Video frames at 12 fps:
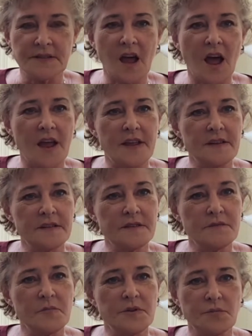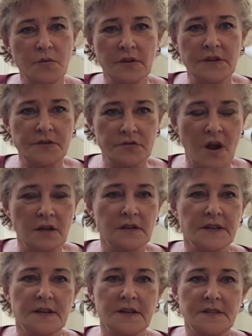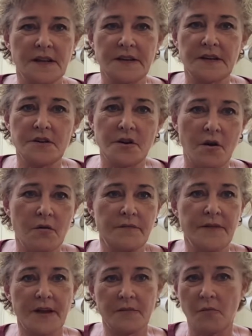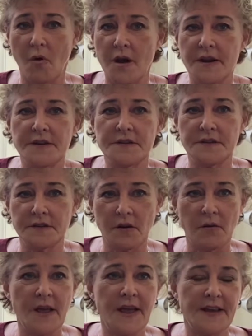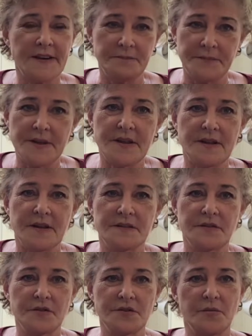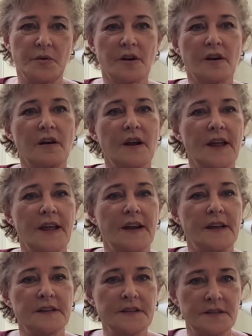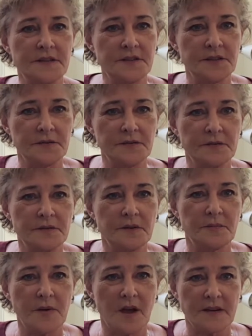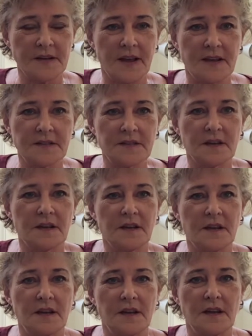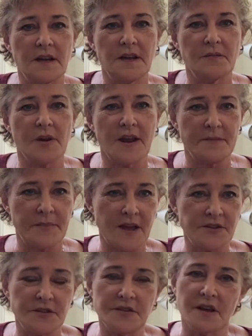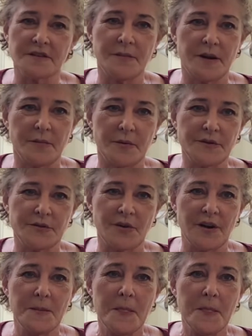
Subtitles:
I was really struggling because I didn't know if I wanted to go ahead and be a social worker. And I listened to a podcast where Ann Patchett talked about her bookstore.